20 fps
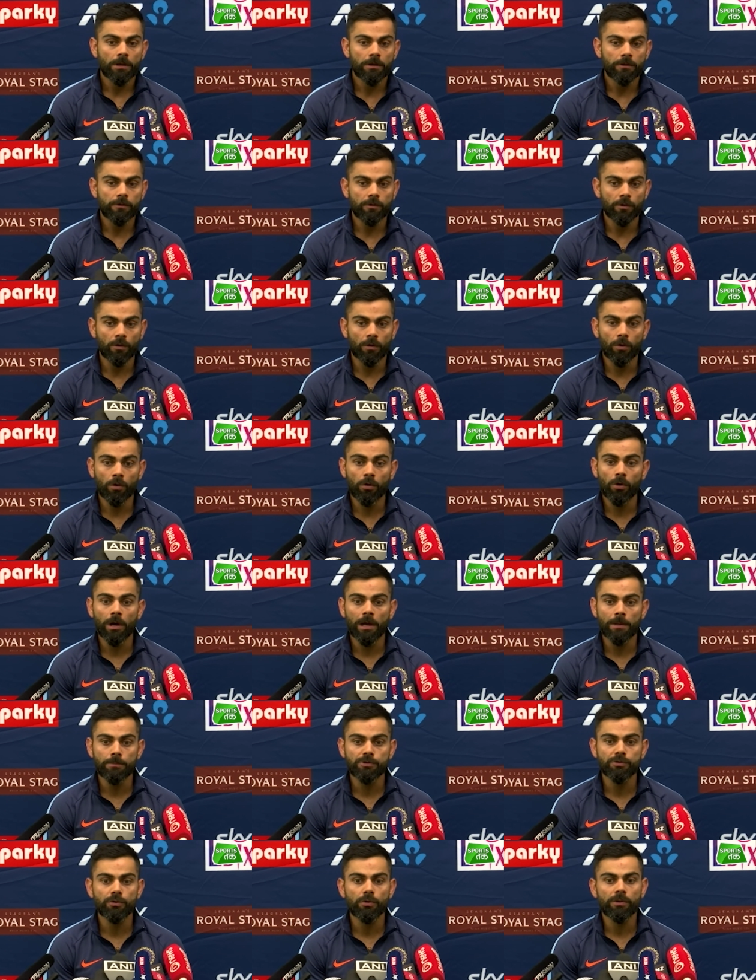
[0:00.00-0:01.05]
So
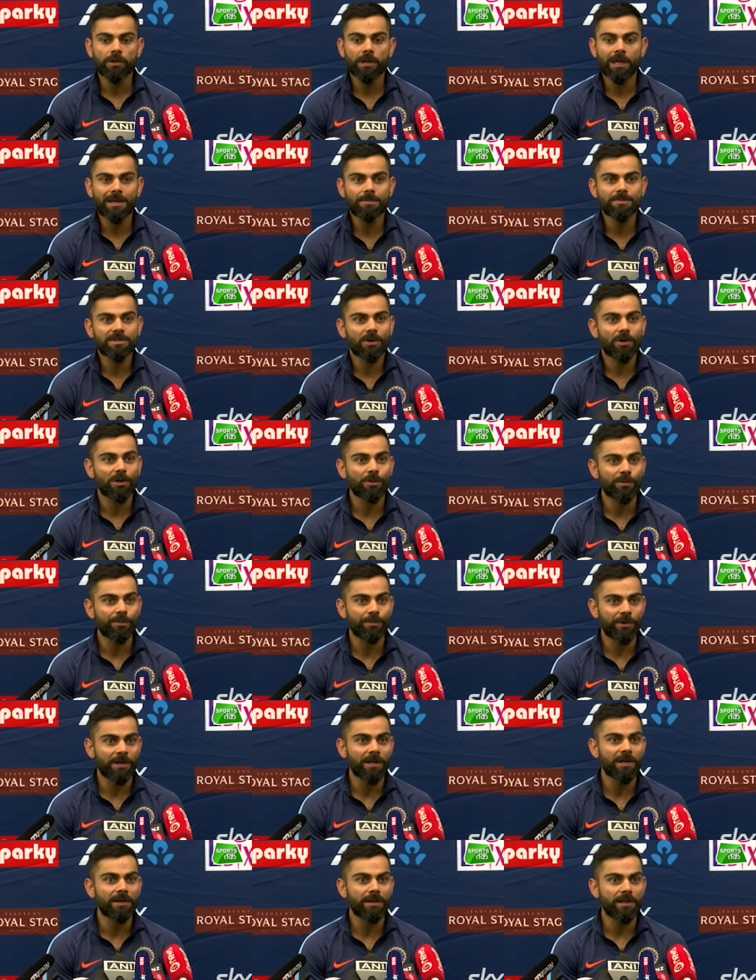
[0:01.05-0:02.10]
I'm sure the games are going to be
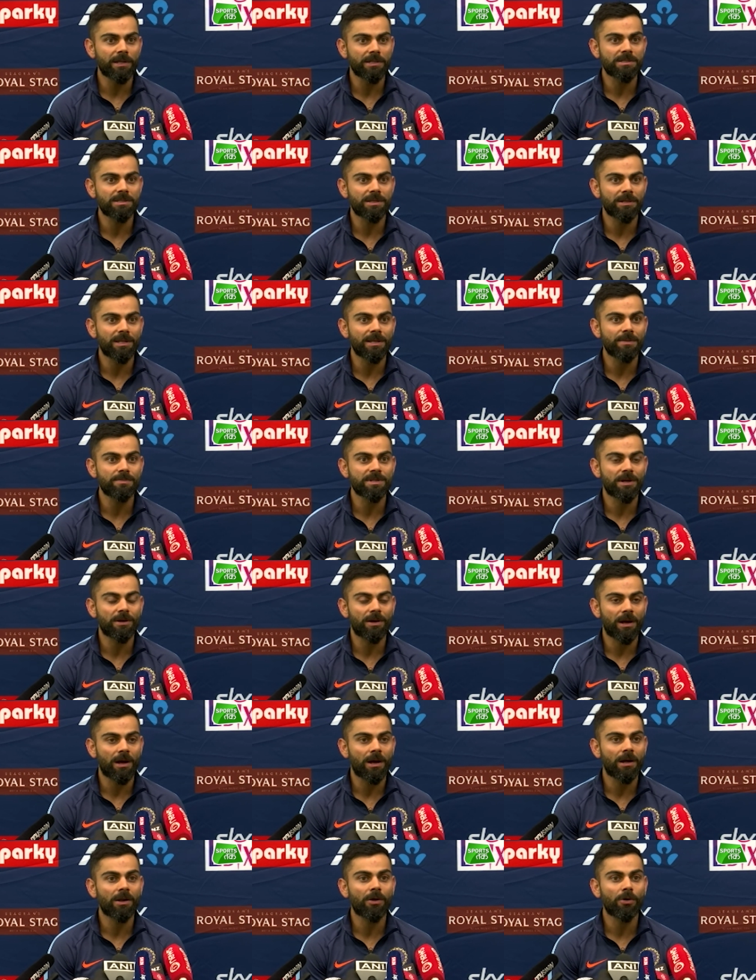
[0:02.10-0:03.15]
pretty intense, and teams
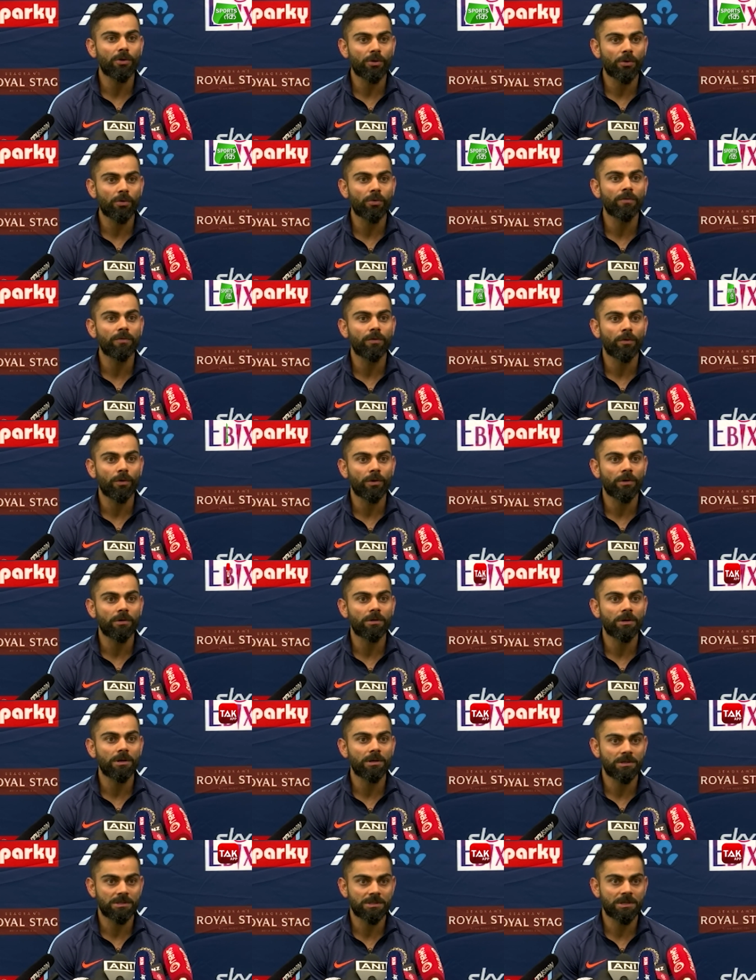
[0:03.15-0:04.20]
are going to go for
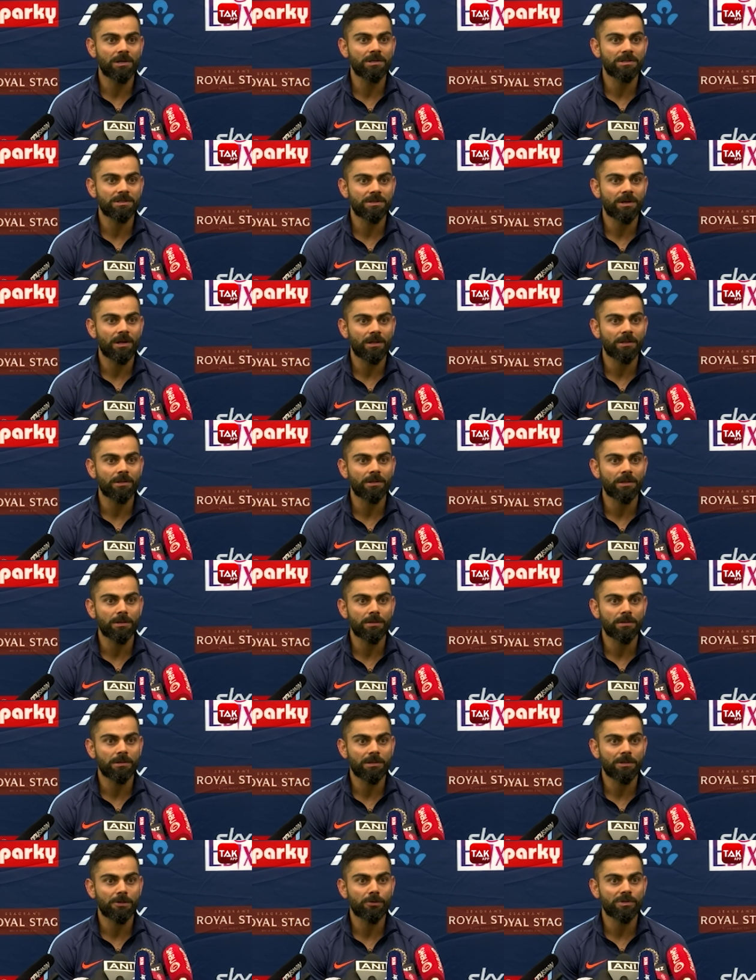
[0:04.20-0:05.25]
results rather
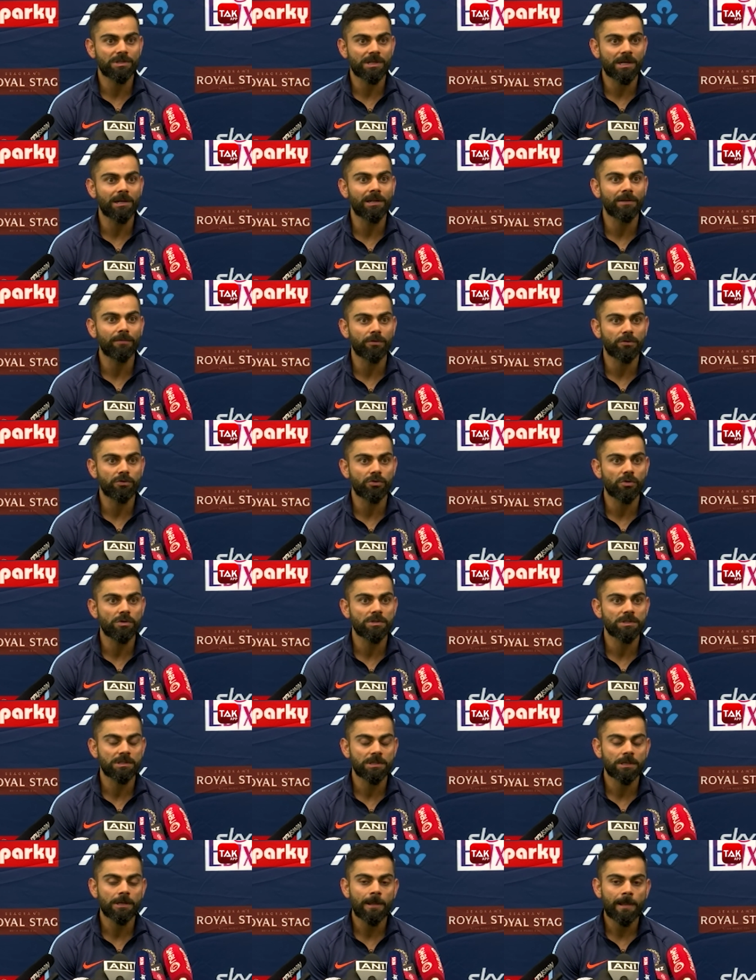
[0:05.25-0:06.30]
than, you know, settling for
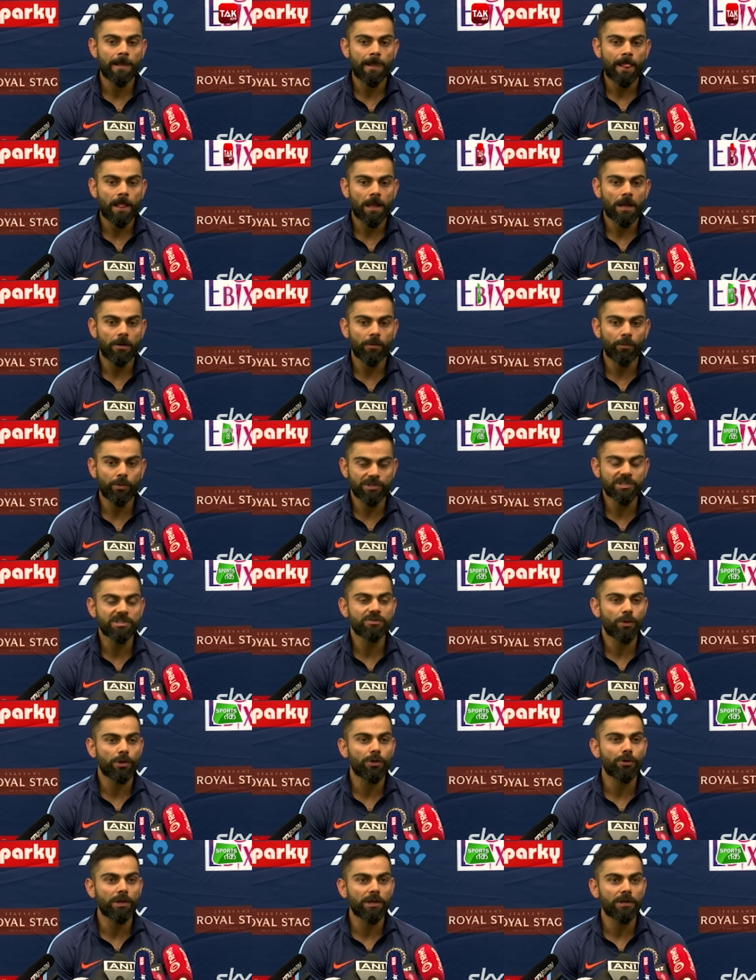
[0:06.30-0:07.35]
draws, which
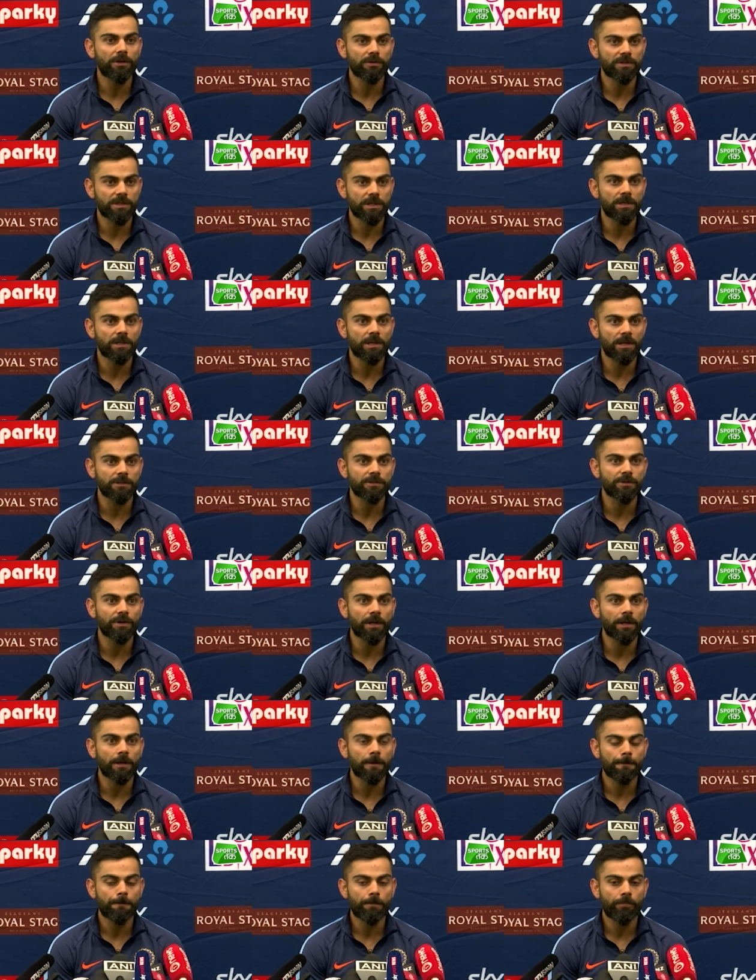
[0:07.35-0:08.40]
is what you need to see in Test
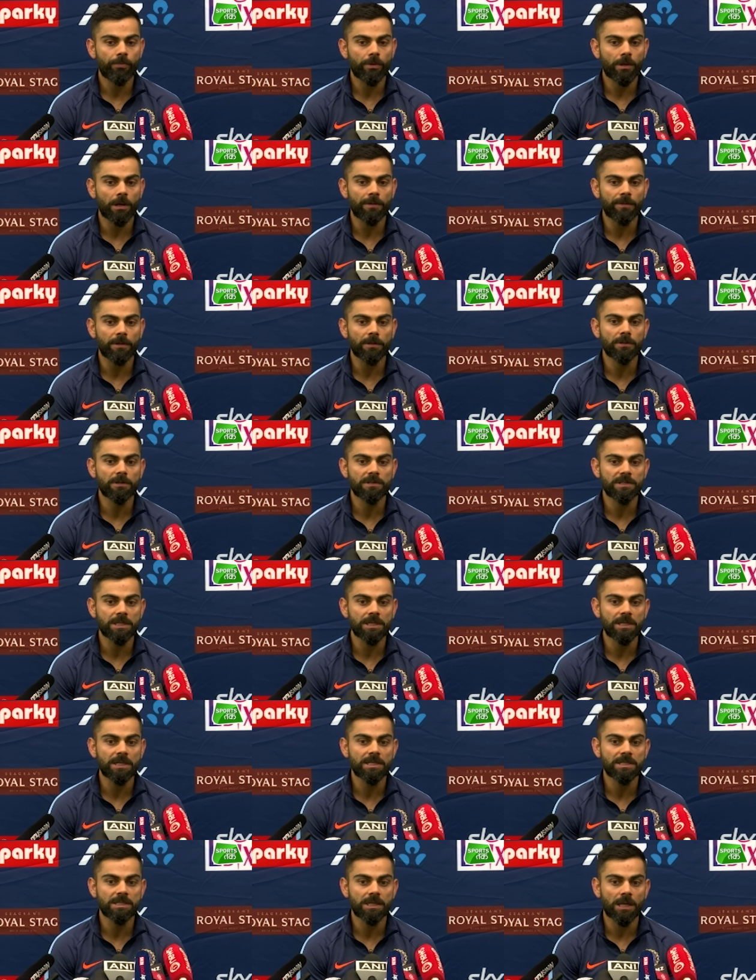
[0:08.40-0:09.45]
cricket. I think the
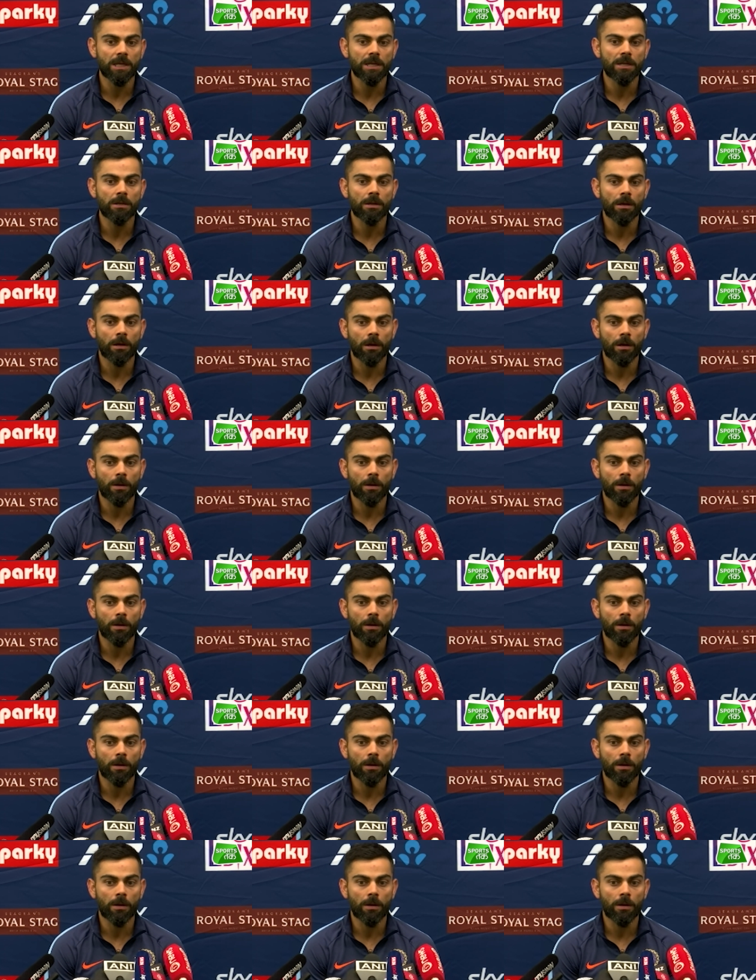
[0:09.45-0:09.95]
series in